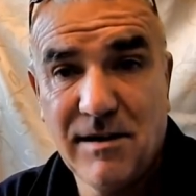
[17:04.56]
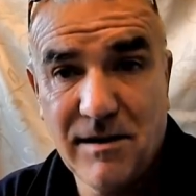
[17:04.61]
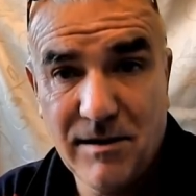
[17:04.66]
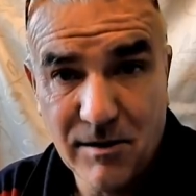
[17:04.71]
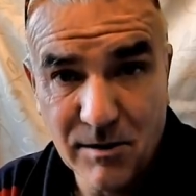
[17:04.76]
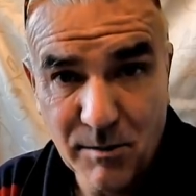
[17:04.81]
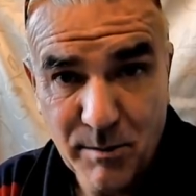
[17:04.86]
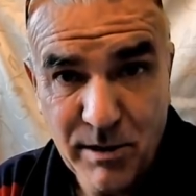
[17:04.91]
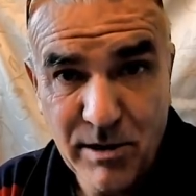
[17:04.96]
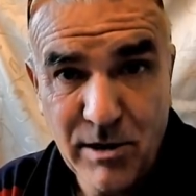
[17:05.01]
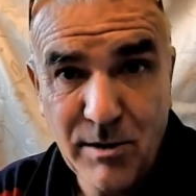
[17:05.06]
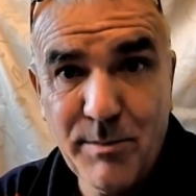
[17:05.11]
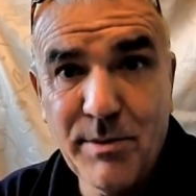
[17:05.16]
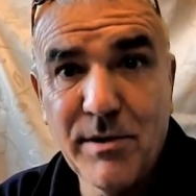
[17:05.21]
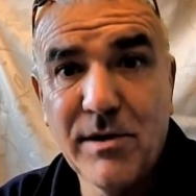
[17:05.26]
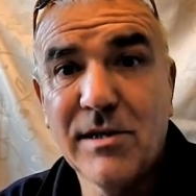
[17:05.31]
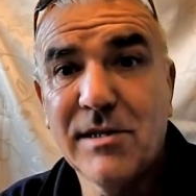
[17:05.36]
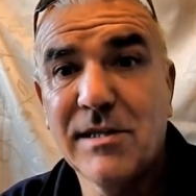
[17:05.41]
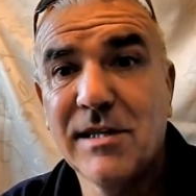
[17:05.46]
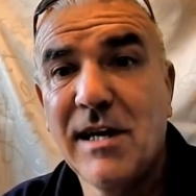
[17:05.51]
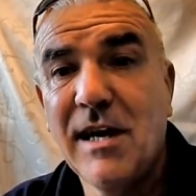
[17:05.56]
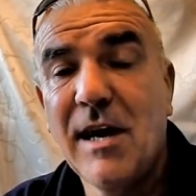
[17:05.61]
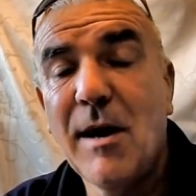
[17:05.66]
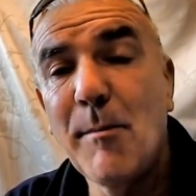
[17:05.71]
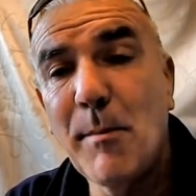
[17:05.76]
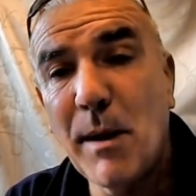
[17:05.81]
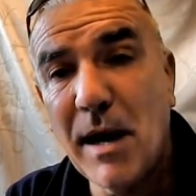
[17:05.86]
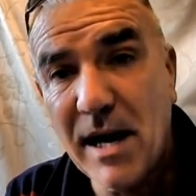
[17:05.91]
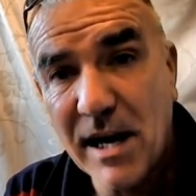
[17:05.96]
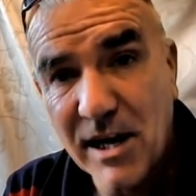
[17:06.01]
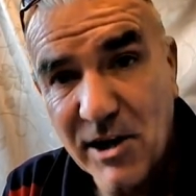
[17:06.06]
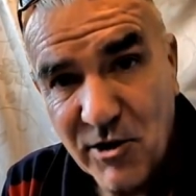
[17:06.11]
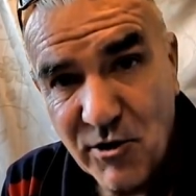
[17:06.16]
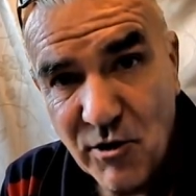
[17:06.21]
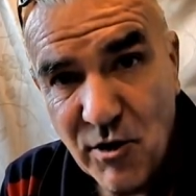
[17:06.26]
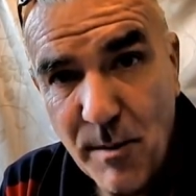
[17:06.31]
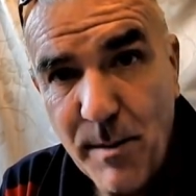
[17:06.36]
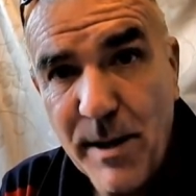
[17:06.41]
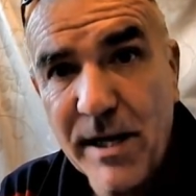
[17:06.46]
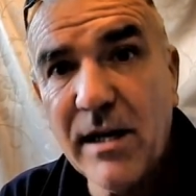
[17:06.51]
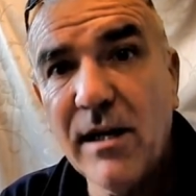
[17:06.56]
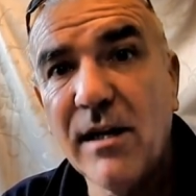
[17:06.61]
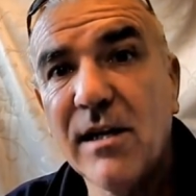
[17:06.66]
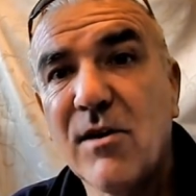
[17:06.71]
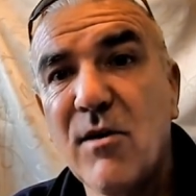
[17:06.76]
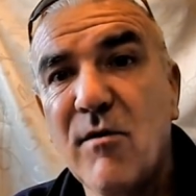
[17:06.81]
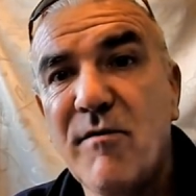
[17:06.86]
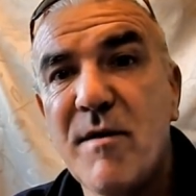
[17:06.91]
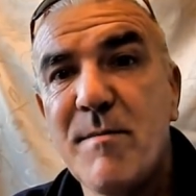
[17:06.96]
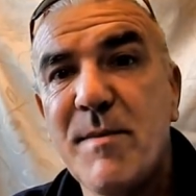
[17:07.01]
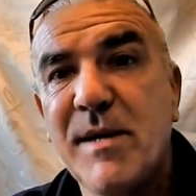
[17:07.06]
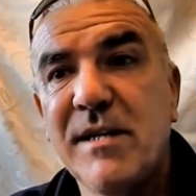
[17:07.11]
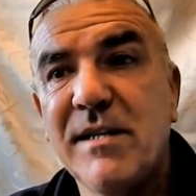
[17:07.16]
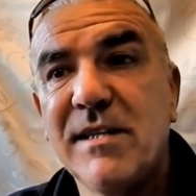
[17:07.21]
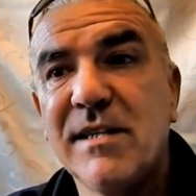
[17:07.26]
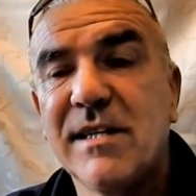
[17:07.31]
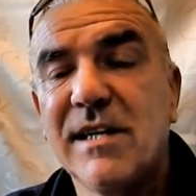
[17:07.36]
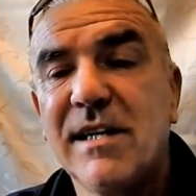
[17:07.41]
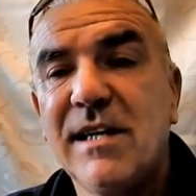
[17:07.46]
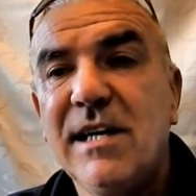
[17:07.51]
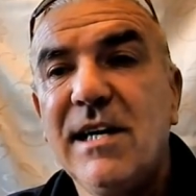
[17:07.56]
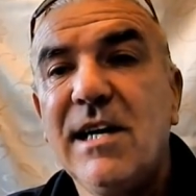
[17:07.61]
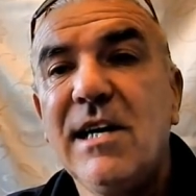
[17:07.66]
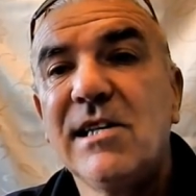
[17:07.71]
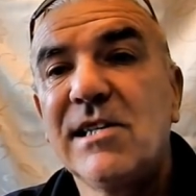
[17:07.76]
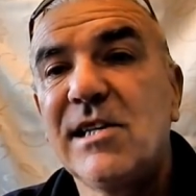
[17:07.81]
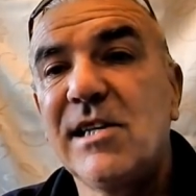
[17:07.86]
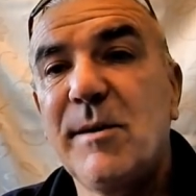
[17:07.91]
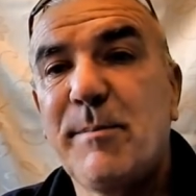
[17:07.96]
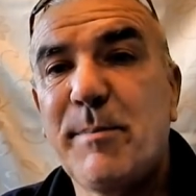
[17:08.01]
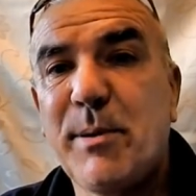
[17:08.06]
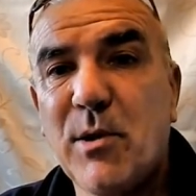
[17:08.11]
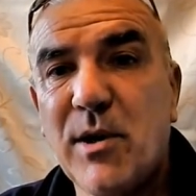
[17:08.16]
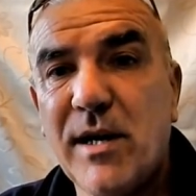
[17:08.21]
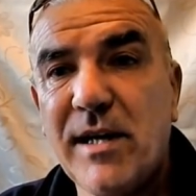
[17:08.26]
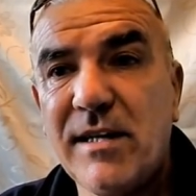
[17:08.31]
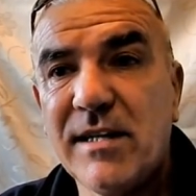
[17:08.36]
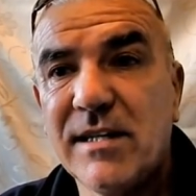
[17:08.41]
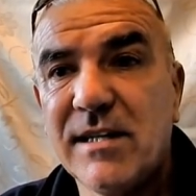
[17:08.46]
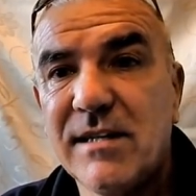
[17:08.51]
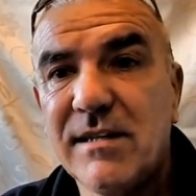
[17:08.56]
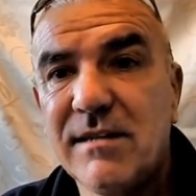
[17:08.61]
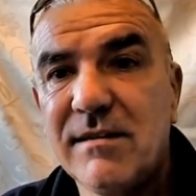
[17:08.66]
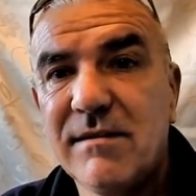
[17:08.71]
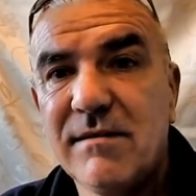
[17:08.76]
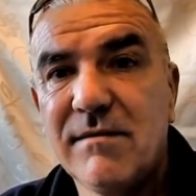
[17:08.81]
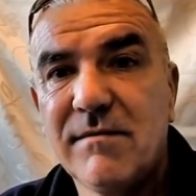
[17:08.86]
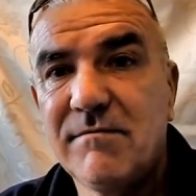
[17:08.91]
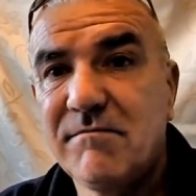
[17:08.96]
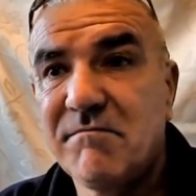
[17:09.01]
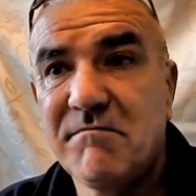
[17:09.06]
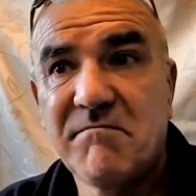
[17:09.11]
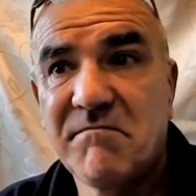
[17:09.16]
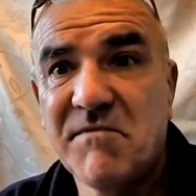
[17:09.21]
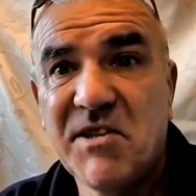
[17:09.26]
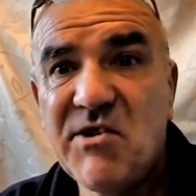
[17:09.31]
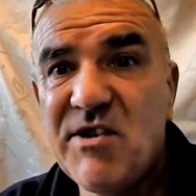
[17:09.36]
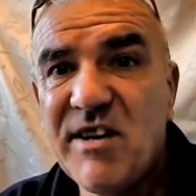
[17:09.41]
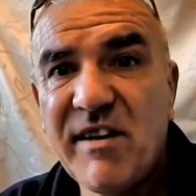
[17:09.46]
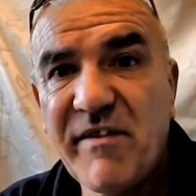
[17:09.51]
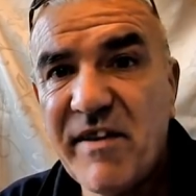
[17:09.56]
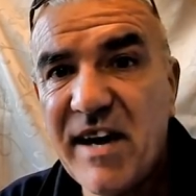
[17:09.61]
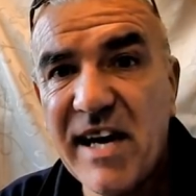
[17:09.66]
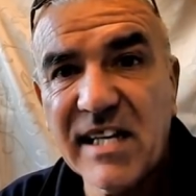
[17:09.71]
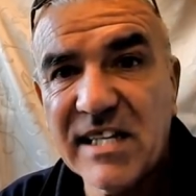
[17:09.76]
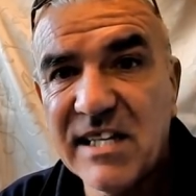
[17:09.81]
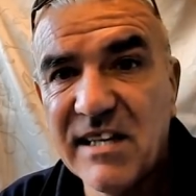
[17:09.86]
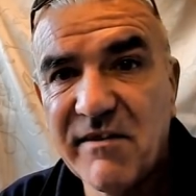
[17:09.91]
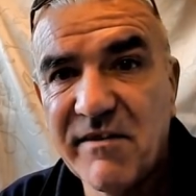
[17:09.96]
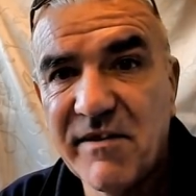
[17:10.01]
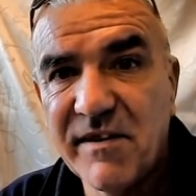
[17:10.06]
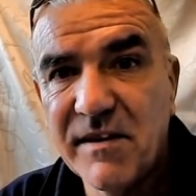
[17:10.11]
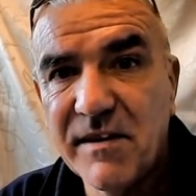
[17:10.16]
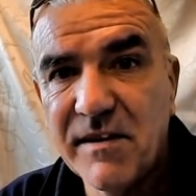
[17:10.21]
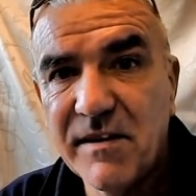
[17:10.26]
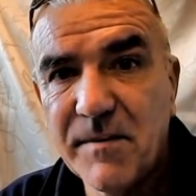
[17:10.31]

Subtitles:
on purpose by a criminal government to the point they're ineffective.